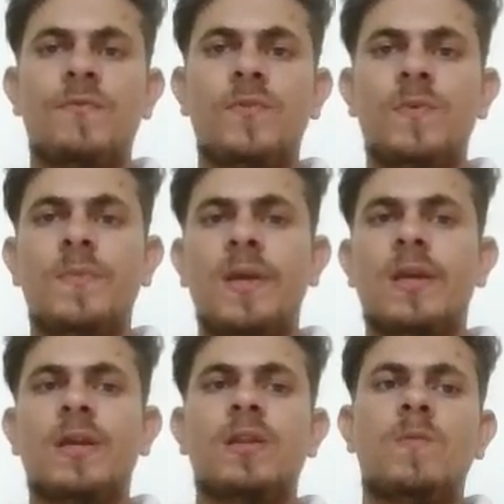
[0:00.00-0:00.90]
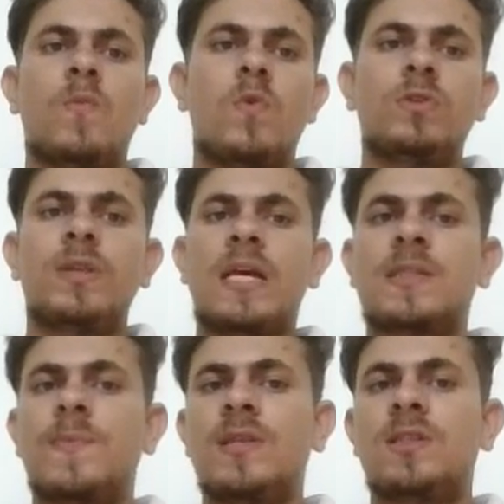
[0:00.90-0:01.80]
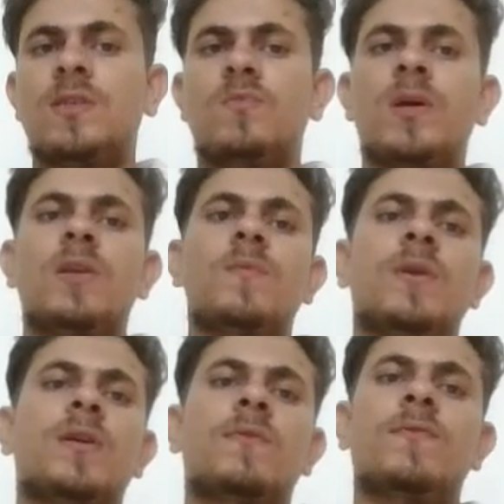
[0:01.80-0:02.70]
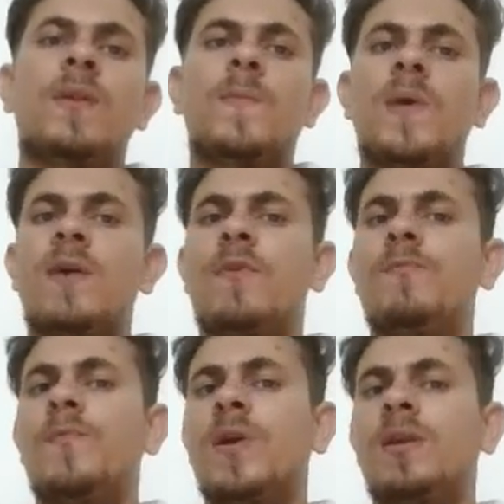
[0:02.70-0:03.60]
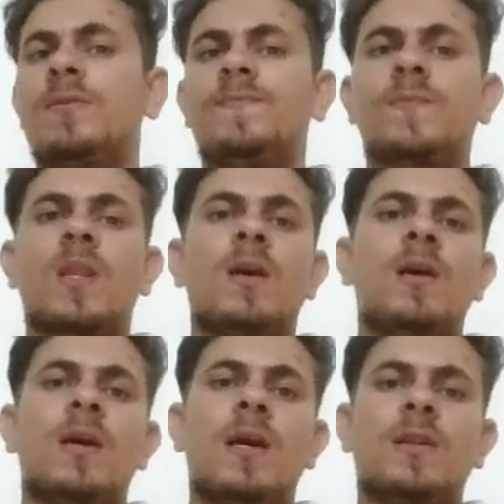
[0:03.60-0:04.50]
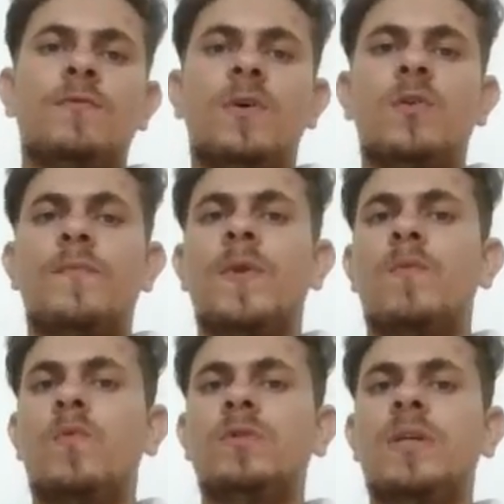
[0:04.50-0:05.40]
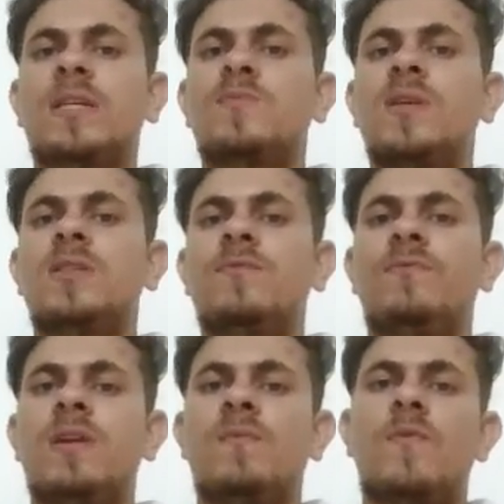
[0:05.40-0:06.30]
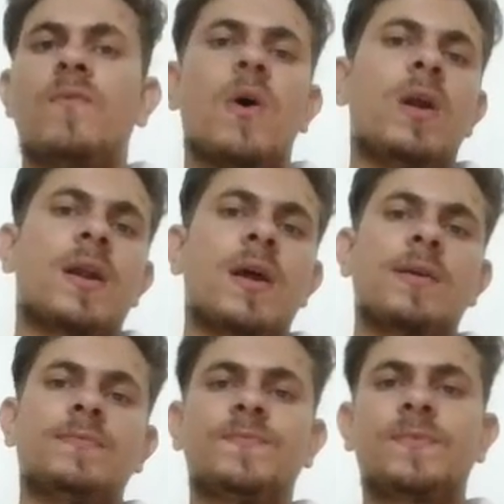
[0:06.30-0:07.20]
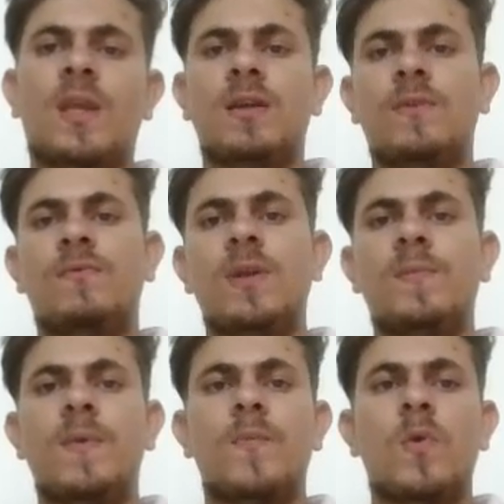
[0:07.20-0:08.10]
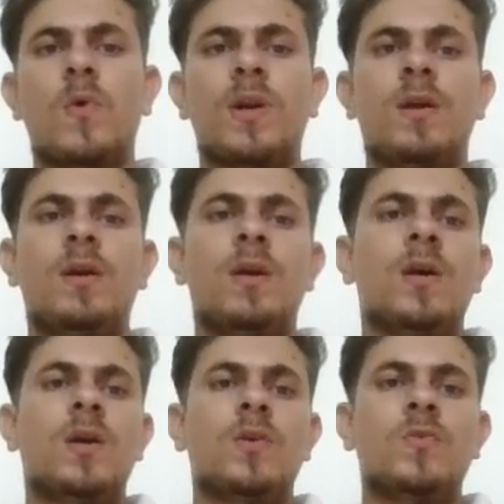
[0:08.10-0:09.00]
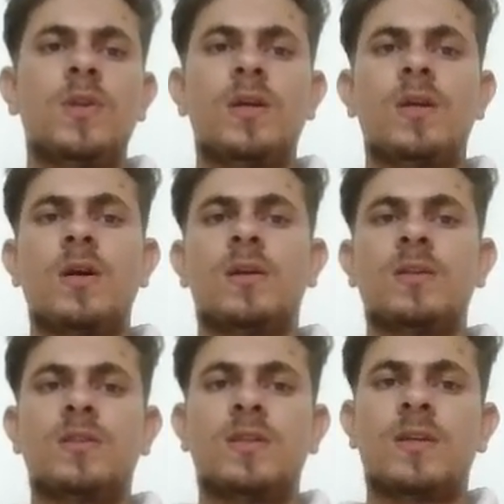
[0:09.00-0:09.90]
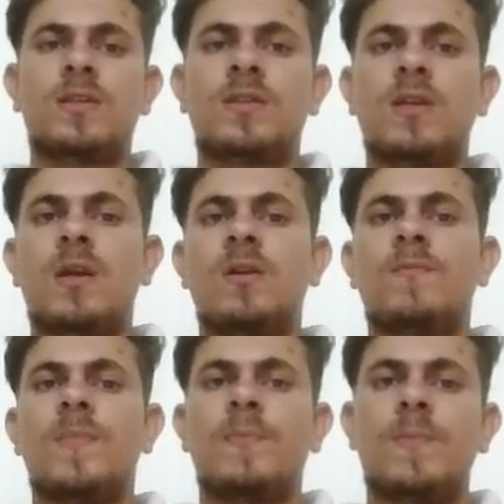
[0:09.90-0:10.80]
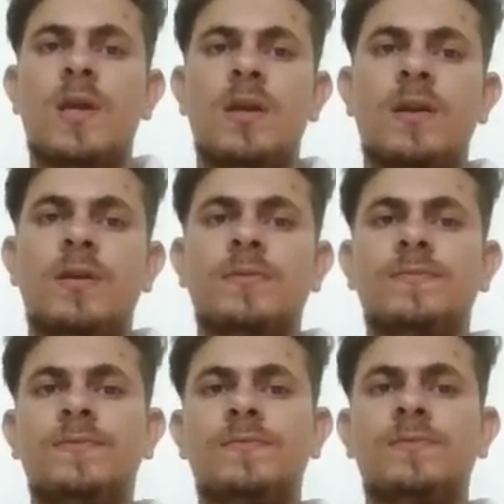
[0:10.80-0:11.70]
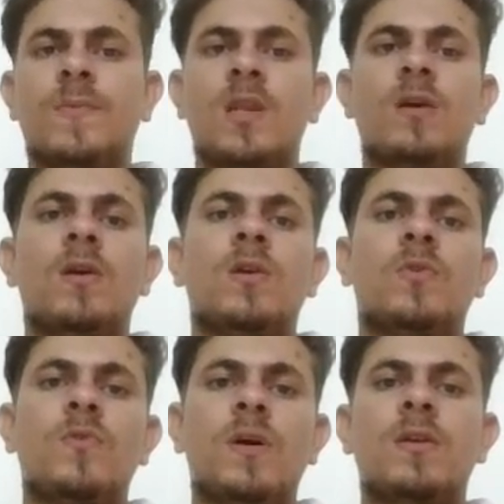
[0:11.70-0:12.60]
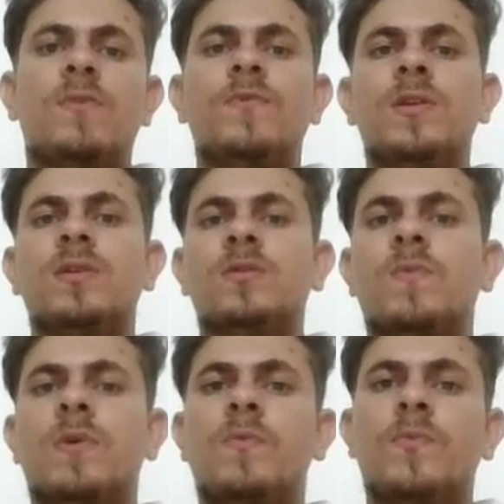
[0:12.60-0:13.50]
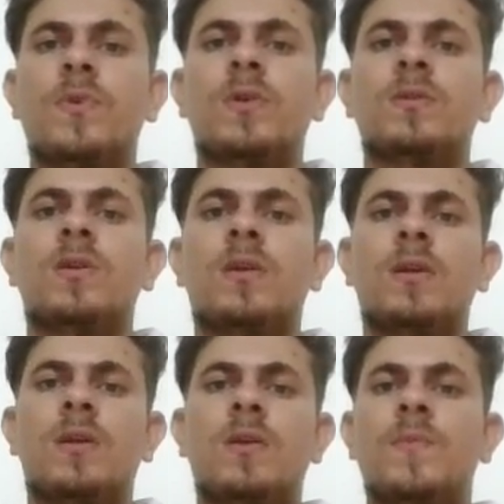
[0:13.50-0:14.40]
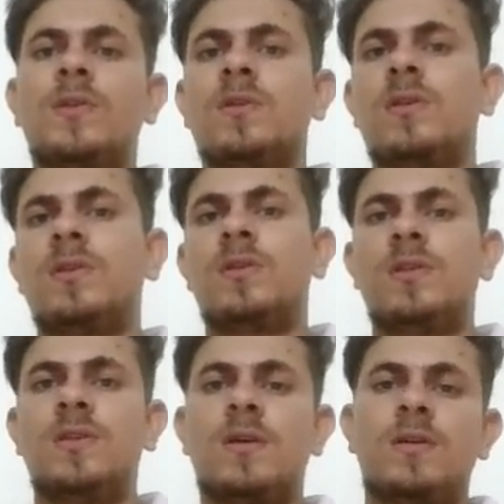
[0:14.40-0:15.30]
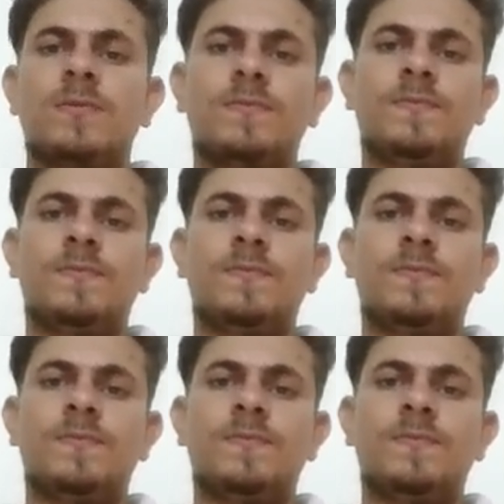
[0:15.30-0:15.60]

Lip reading: would make it the most expensive animated film ever made, and one of the most expensive film of all time. The film employed a unique artistic style by blending together features of computer-generated imaginary CGI